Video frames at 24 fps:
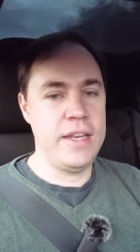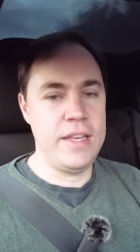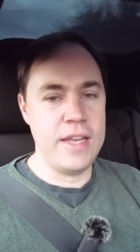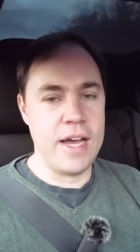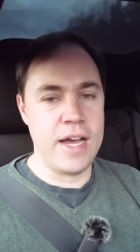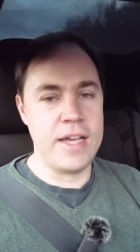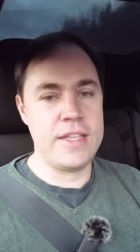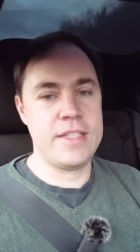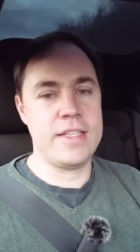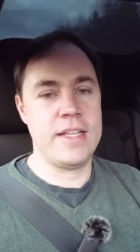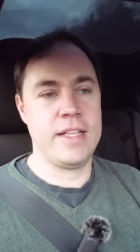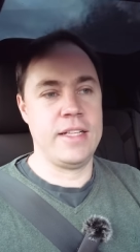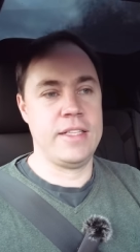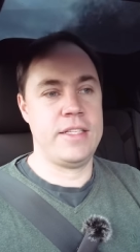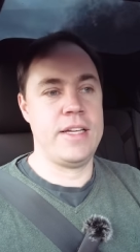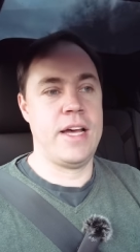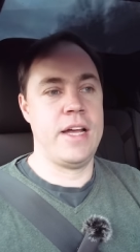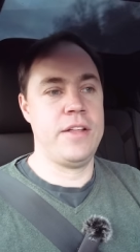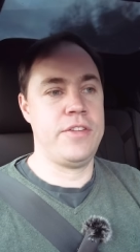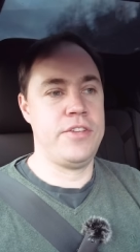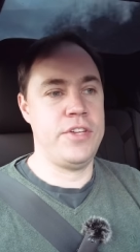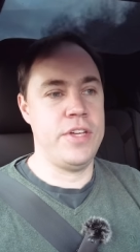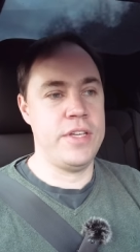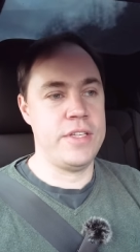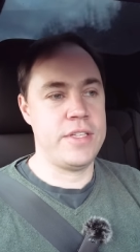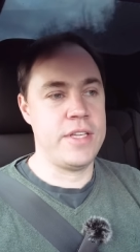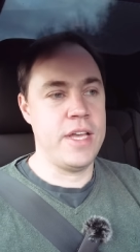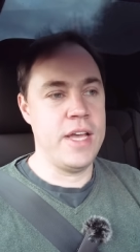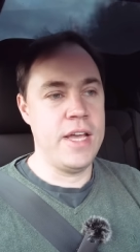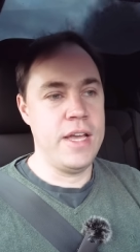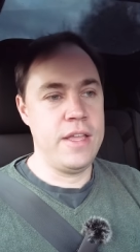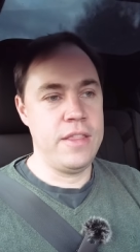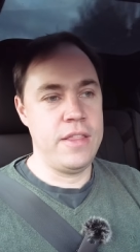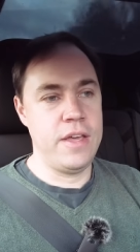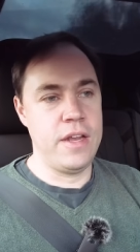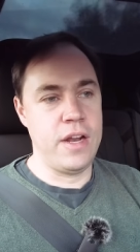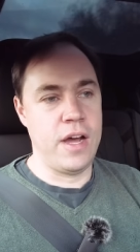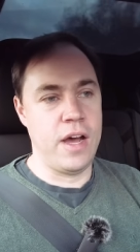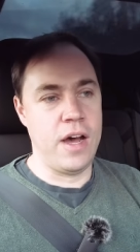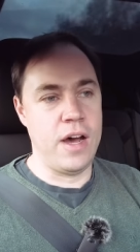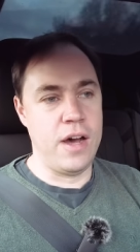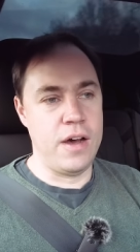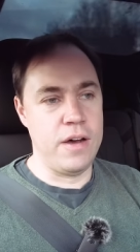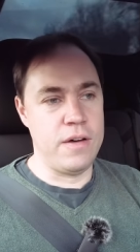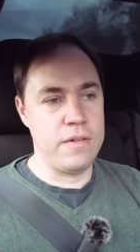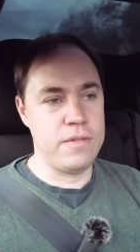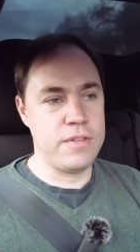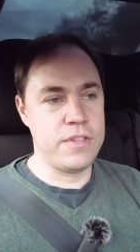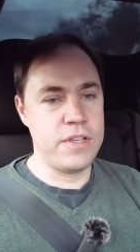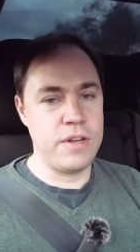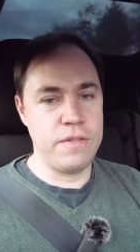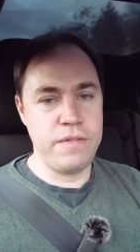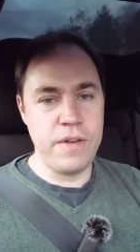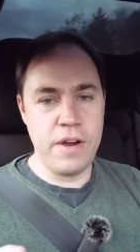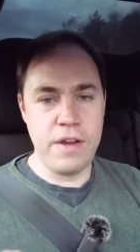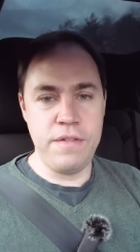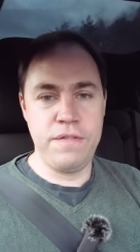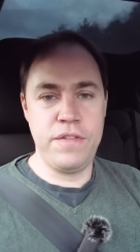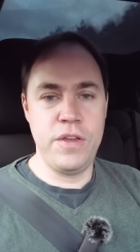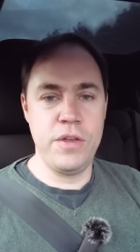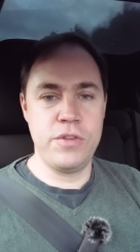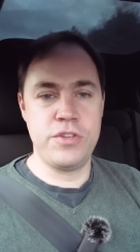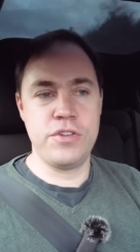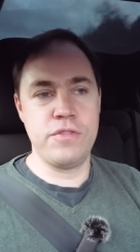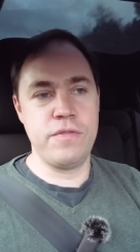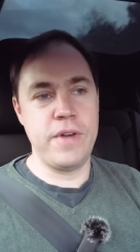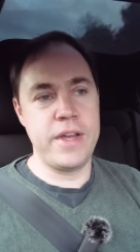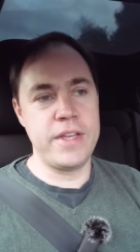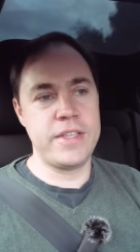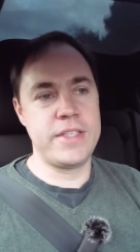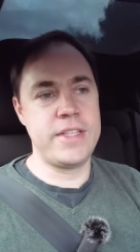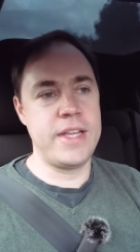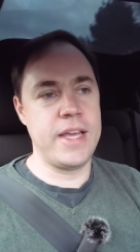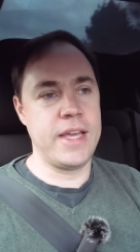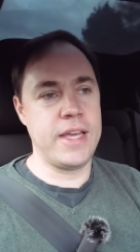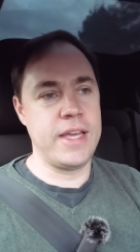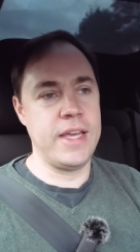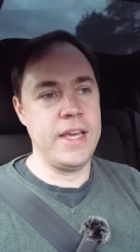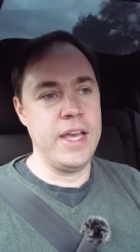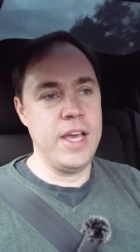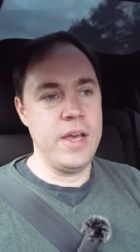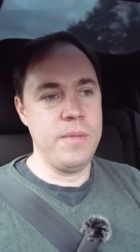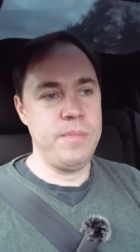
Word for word: nice little touches that are sort of very futuristic,